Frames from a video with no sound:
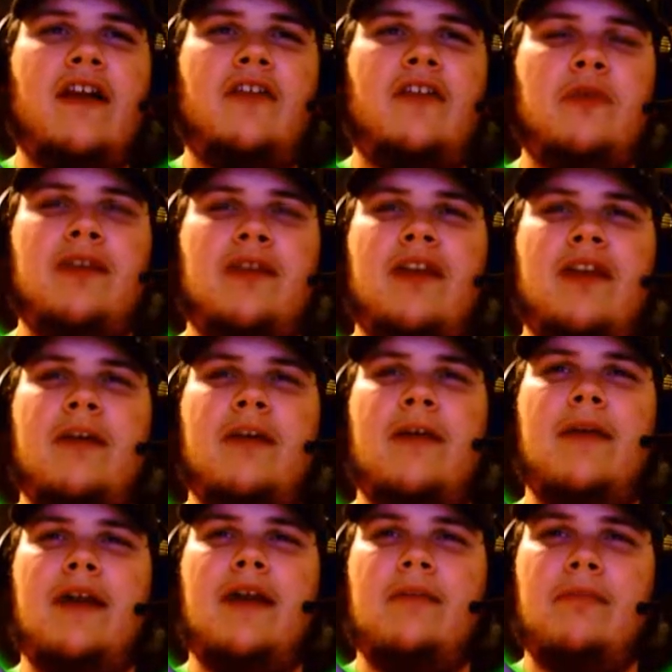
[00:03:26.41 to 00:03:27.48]
Everybody's got
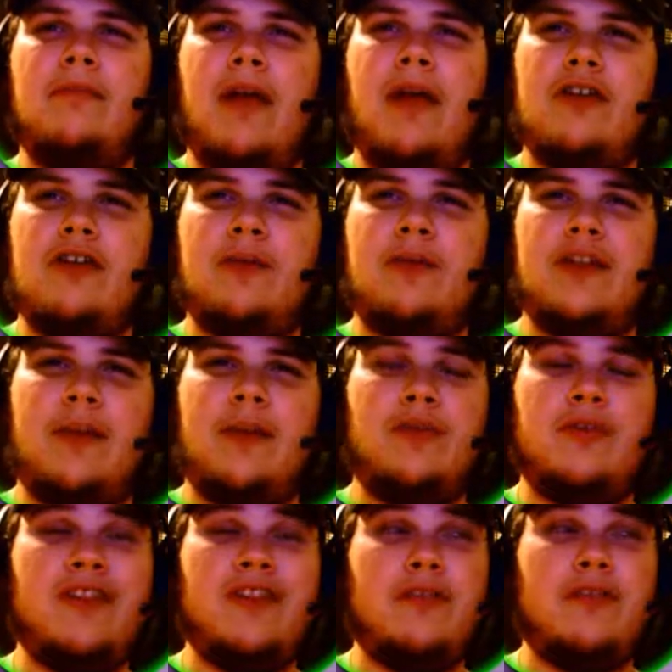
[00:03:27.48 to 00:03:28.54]
Mega and BattleSpot
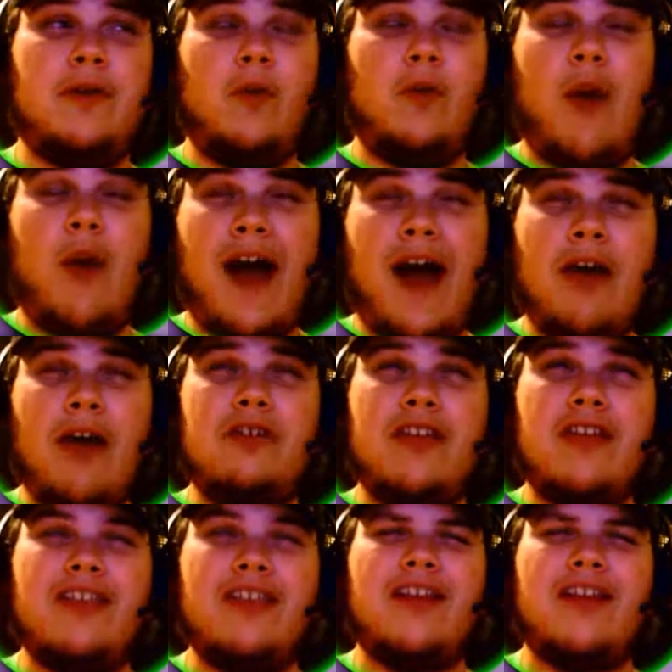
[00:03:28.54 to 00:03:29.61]
doubles, and it's been a while
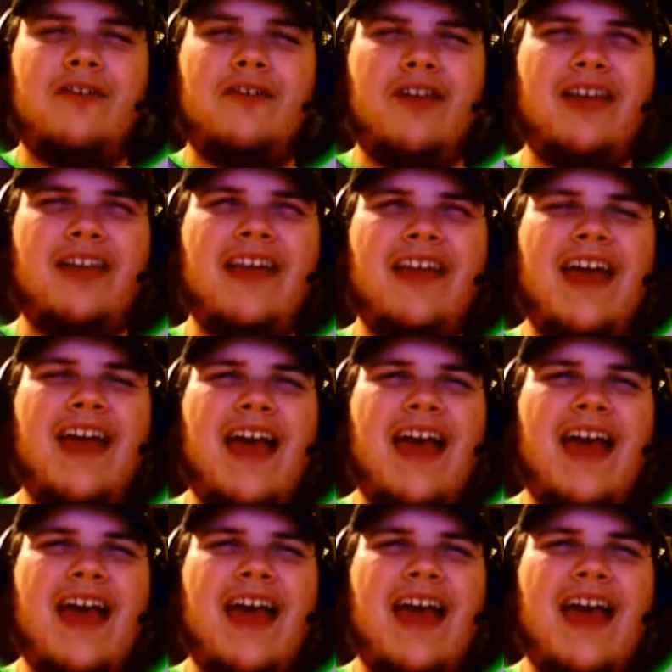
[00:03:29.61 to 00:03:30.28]
since I've really